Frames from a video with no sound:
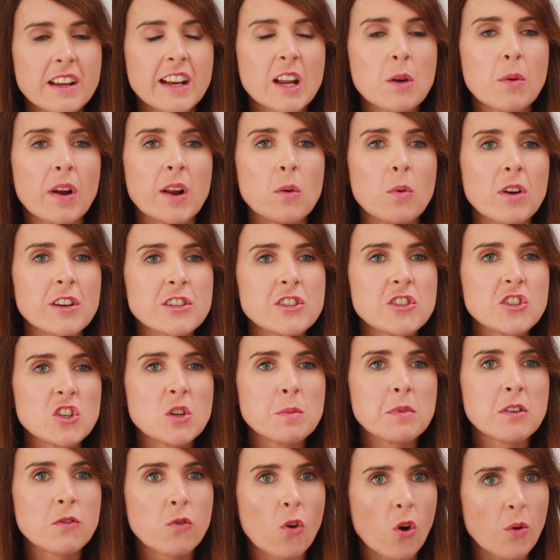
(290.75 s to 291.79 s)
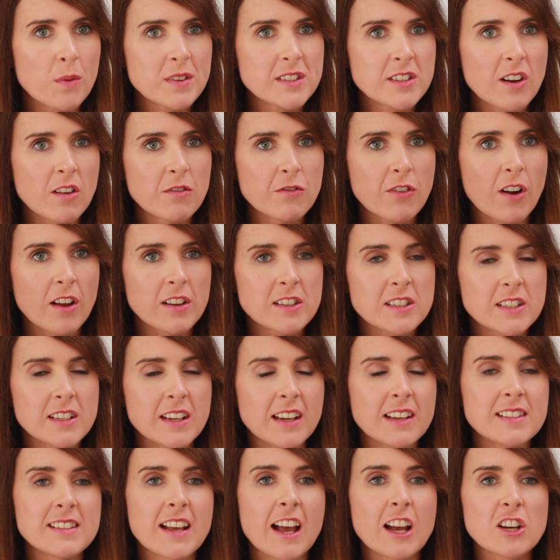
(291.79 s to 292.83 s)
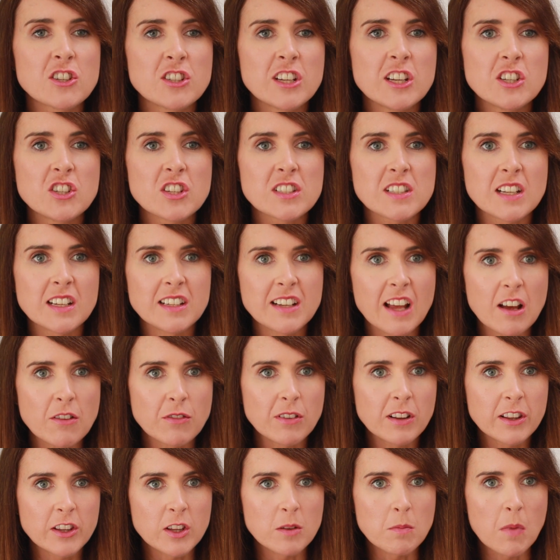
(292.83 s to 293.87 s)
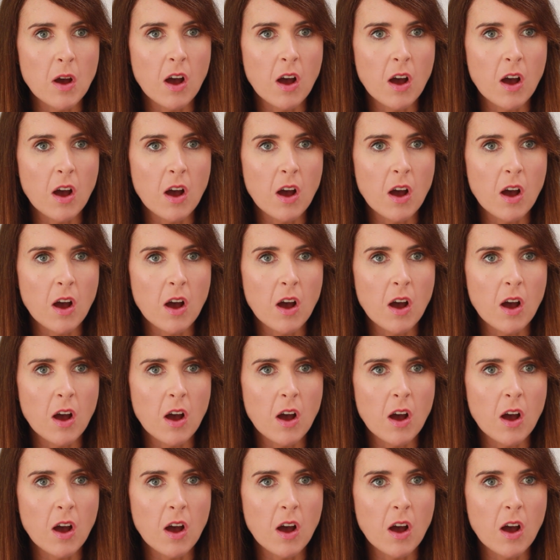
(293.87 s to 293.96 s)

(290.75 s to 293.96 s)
Now what I want to do before we start frosting is actually just level them